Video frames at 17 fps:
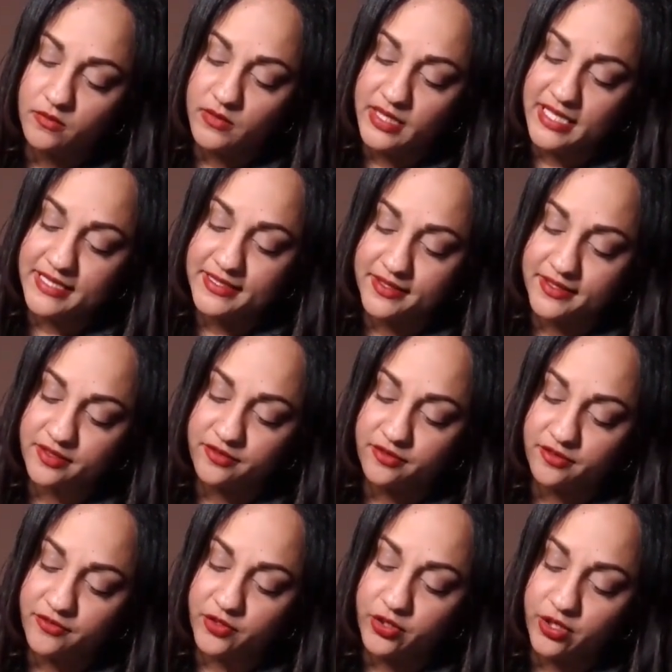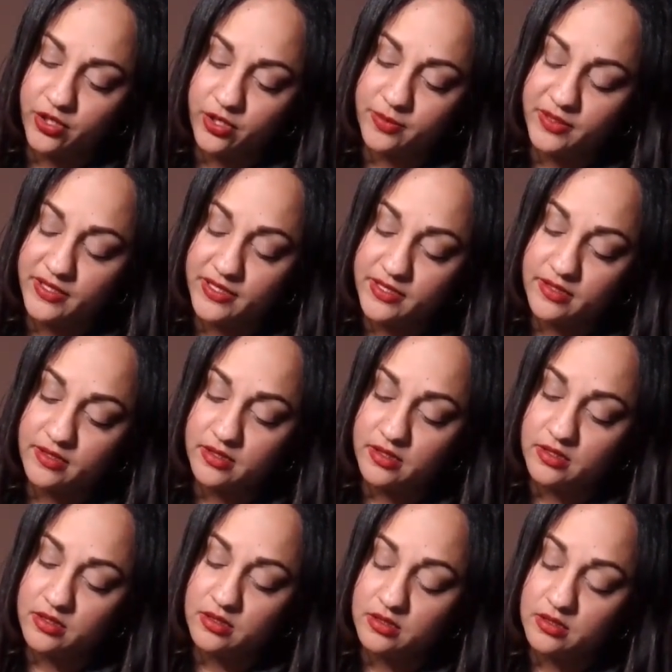Lessons for Virgo, please.